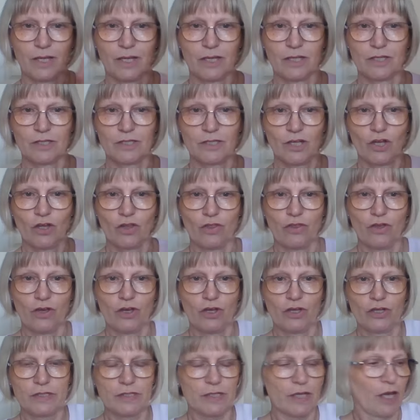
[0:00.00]
So
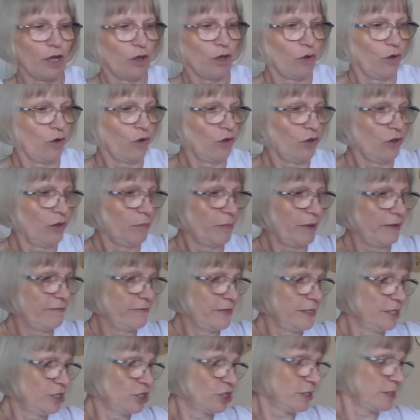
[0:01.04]
those are all my
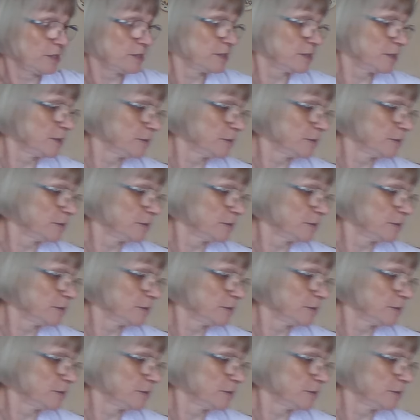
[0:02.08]
finishes,